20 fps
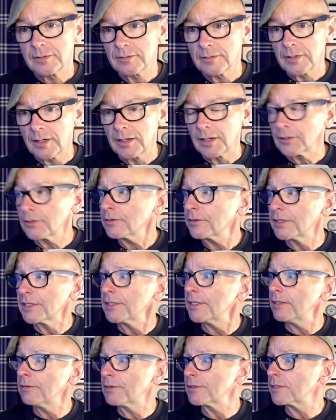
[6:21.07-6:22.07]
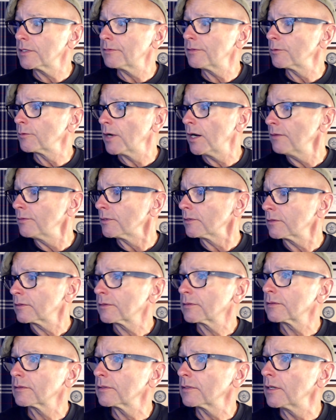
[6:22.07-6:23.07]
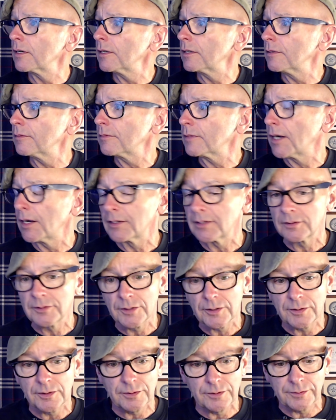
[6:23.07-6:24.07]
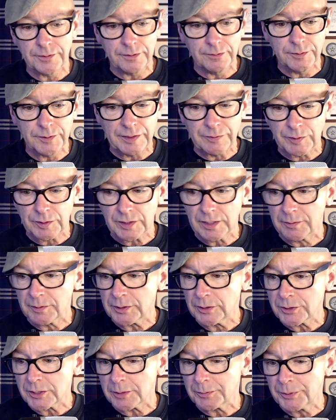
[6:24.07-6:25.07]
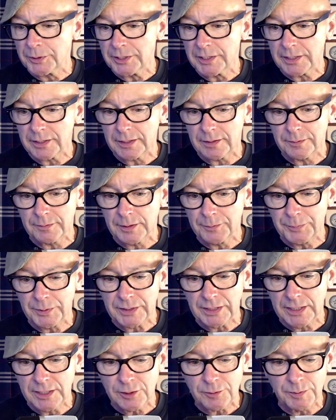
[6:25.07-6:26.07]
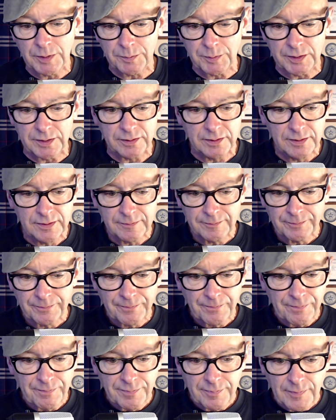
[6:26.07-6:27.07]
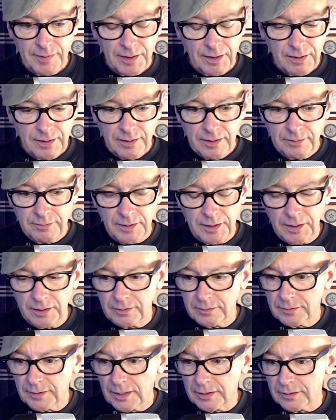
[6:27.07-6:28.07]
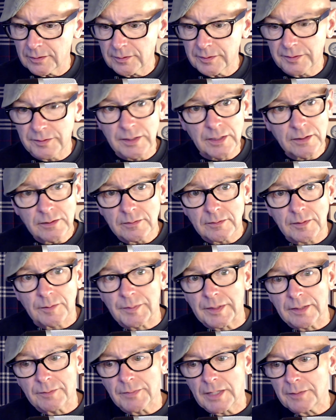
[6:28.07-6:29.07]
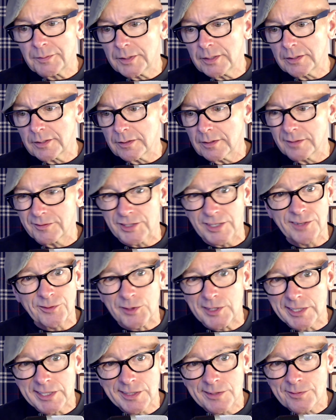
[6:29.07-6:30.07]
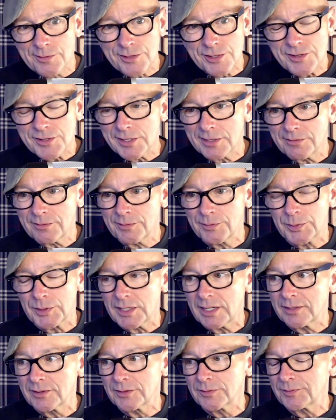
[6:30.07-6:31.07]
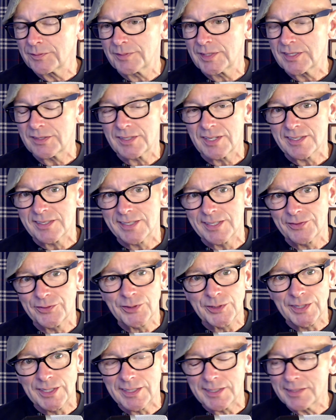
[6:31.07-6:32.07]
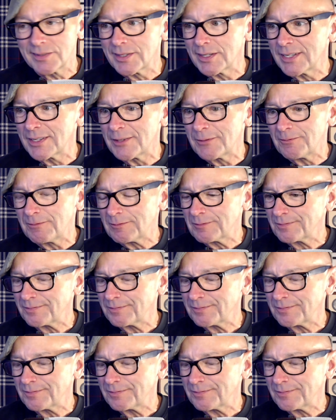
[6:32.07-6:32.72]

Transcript: I don't think he was even rivaled. Um, I don't know who you would even come close to putting him up against. Maybe I, I don't even know. I mean, maybe uh, John Williams or something, but I don't. It's just different. Um,